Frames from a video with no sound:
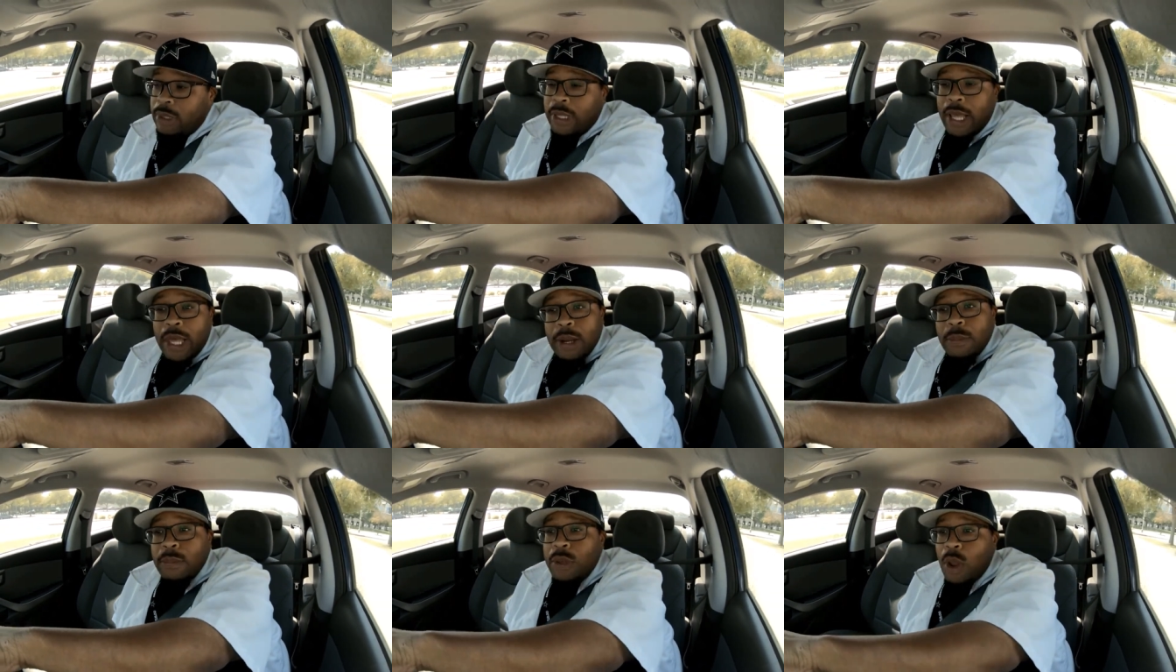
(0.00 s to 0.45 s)

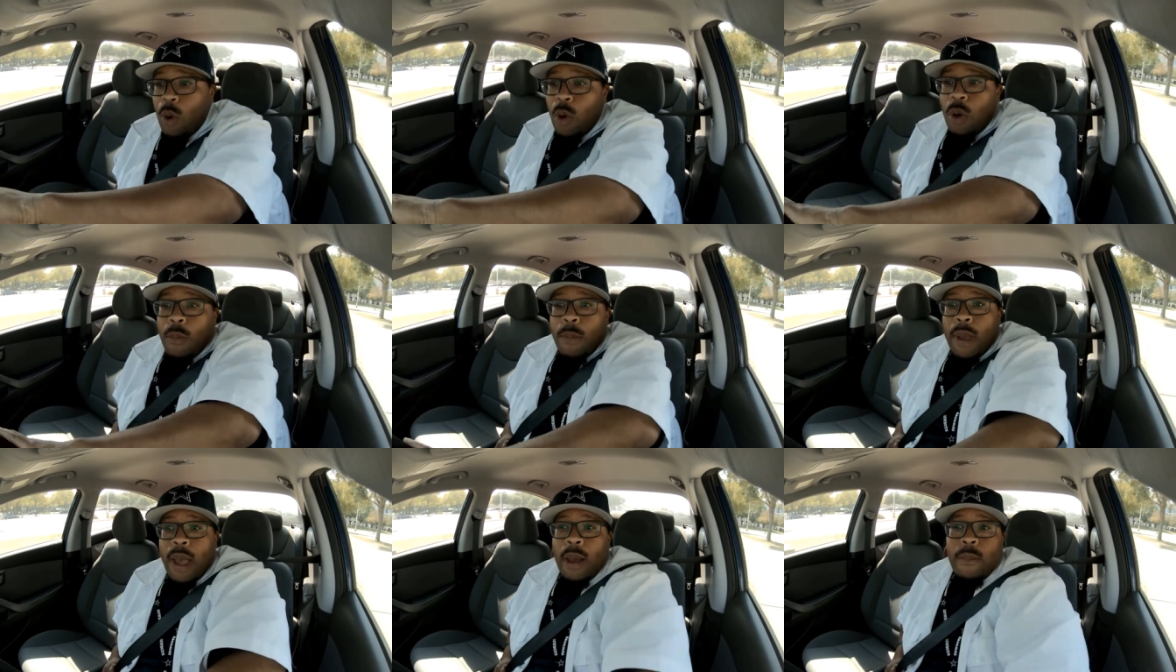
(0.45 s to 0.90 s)
Let them know
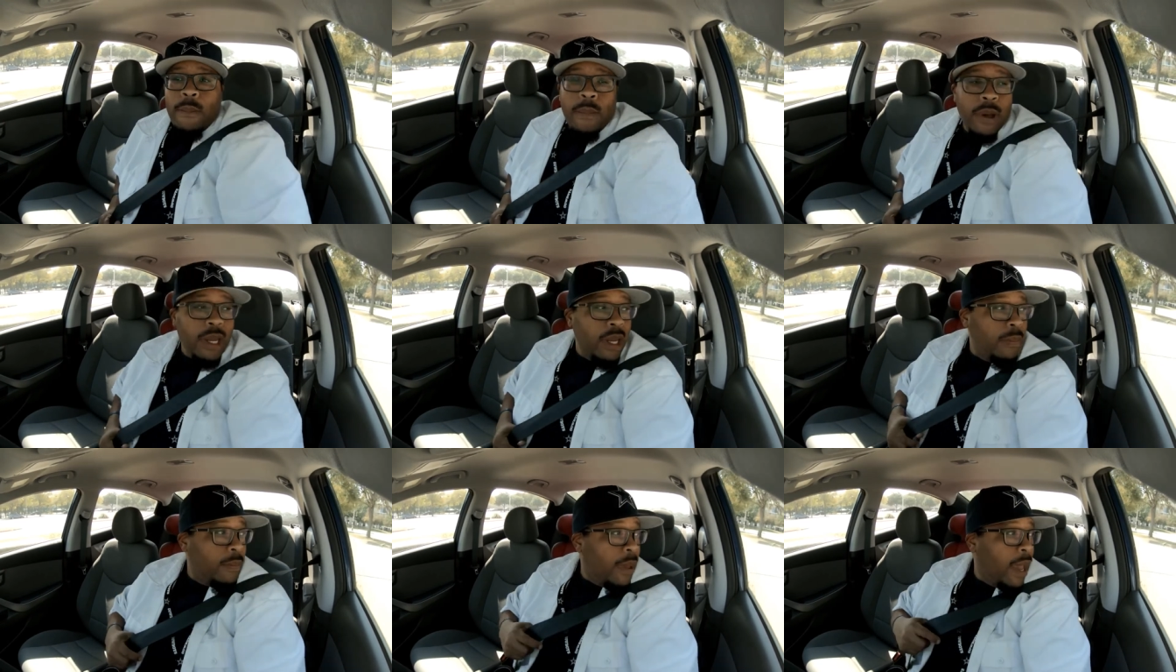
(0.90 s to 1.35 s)
about
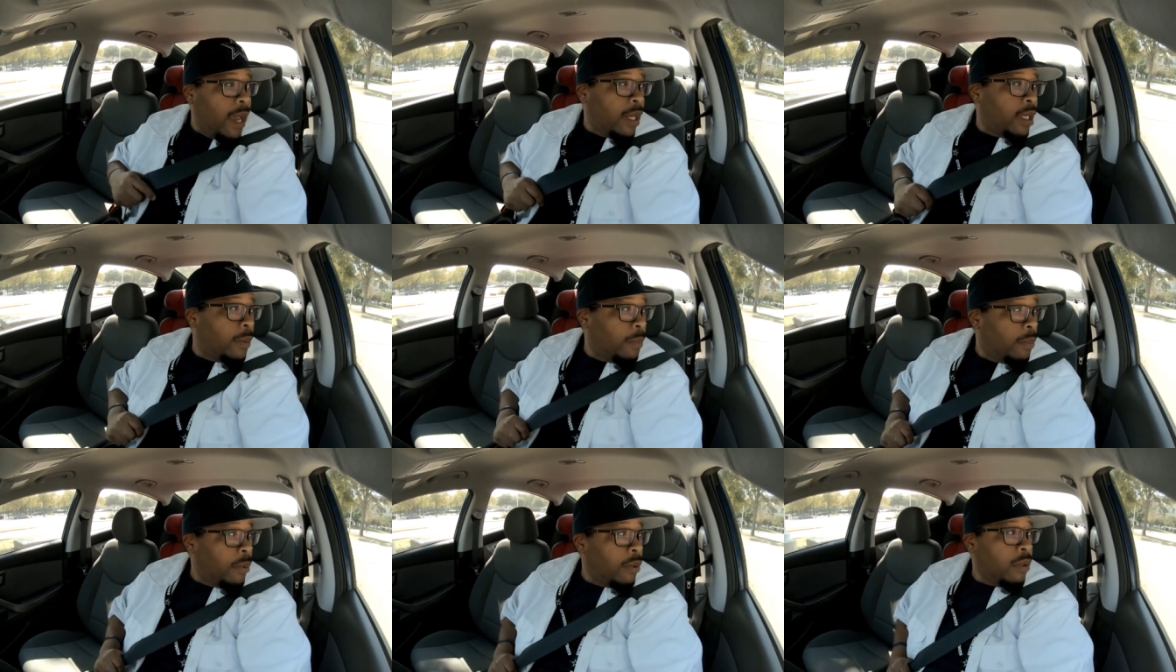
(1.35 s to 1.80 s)
Moneybag
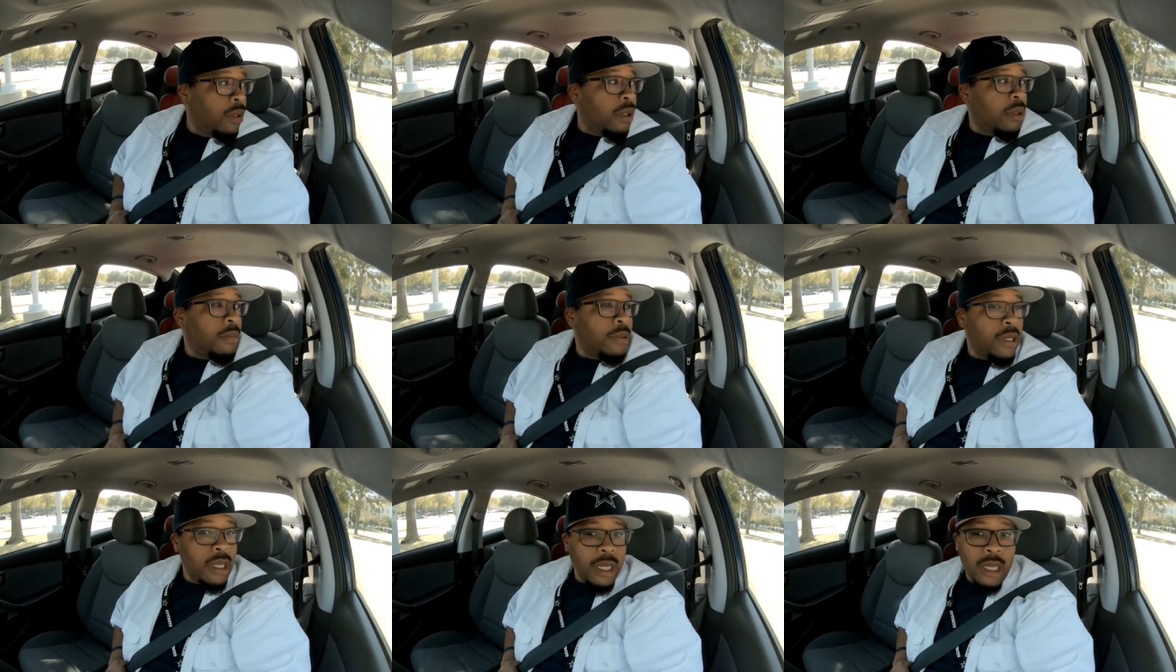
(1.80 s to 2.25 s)
Tha Pull
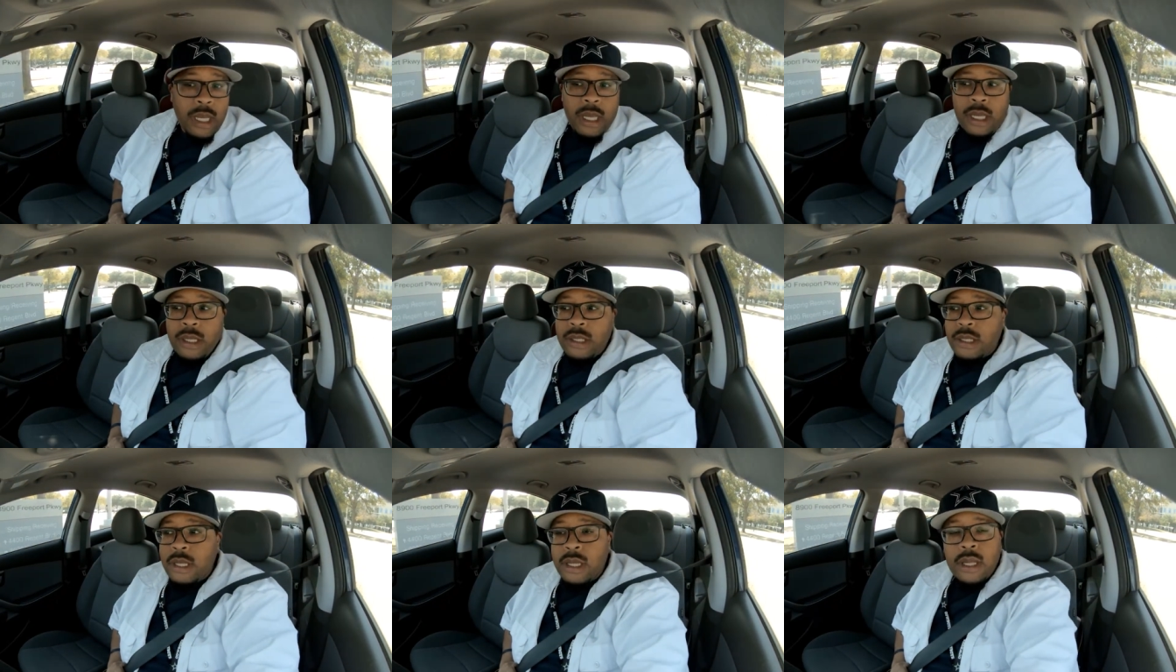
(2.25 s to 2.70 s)
Up
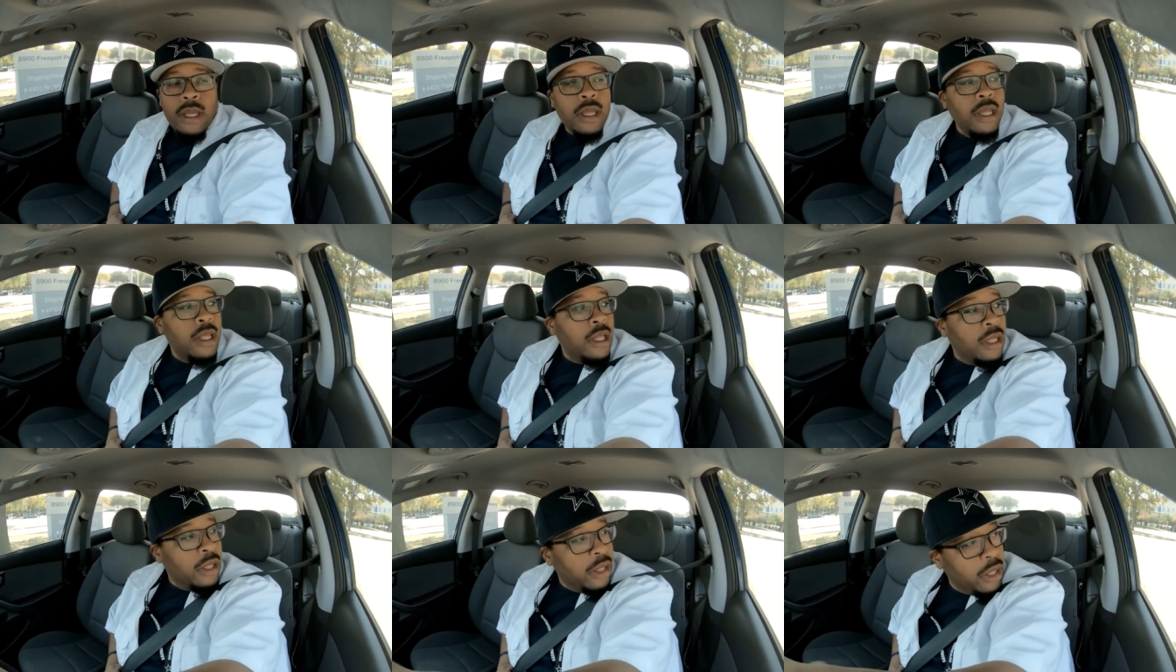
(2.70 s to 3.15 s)
King's
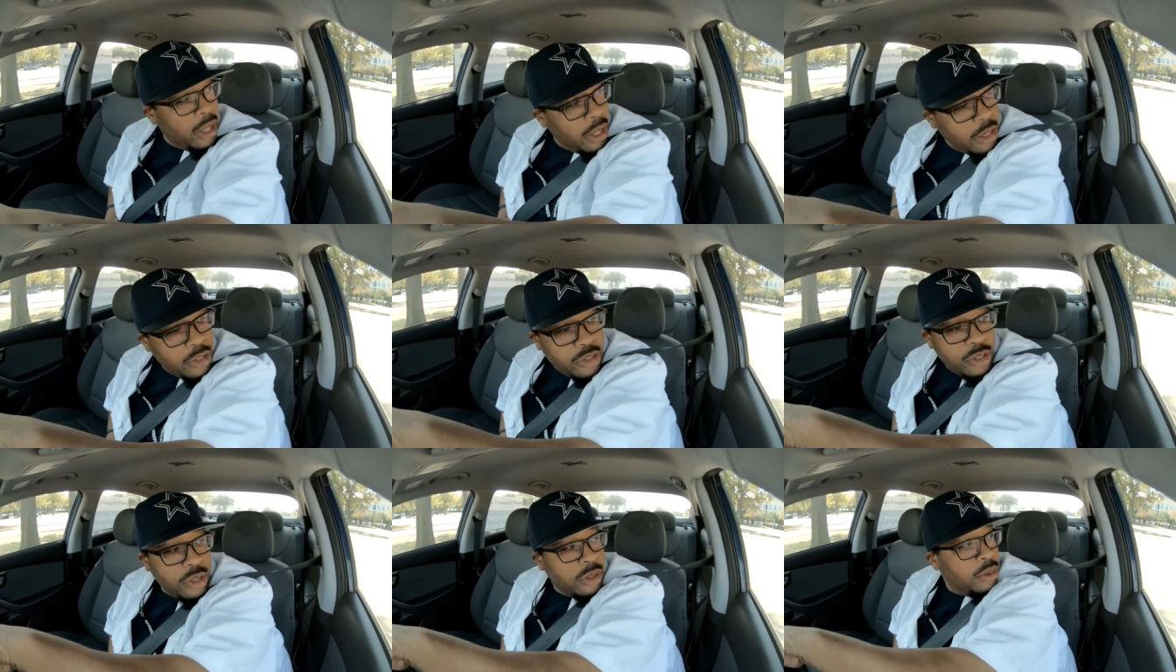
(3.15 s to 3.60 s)

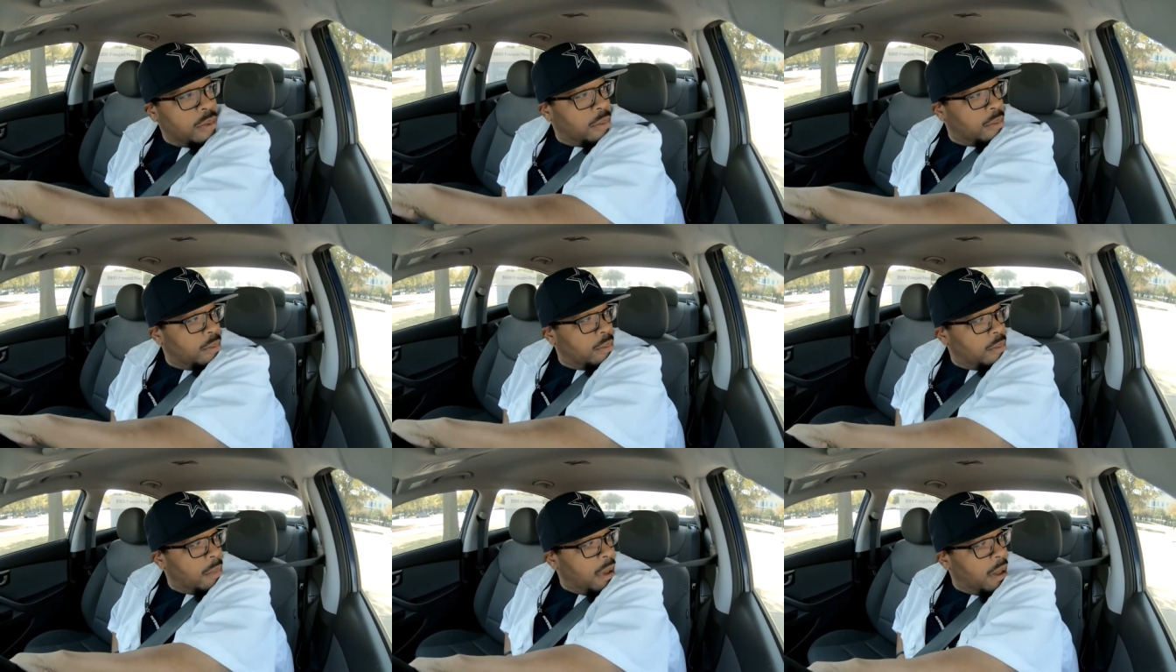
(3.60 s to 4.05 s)
lunch
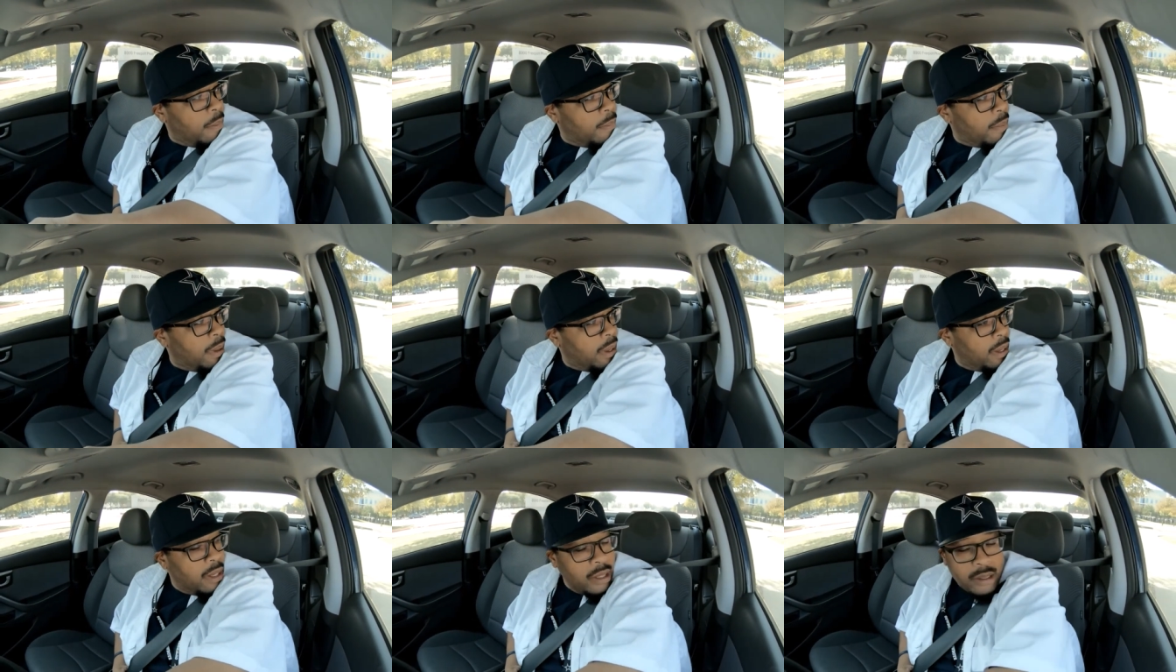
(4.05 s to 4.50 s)

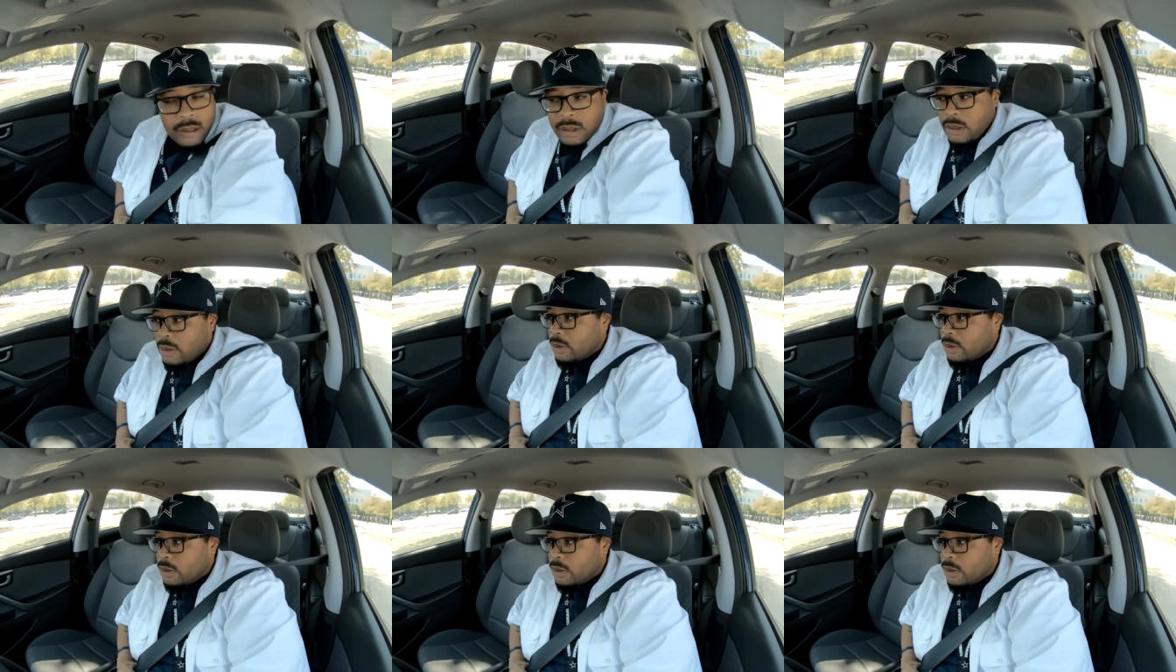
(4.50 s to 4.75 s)
mukbangs.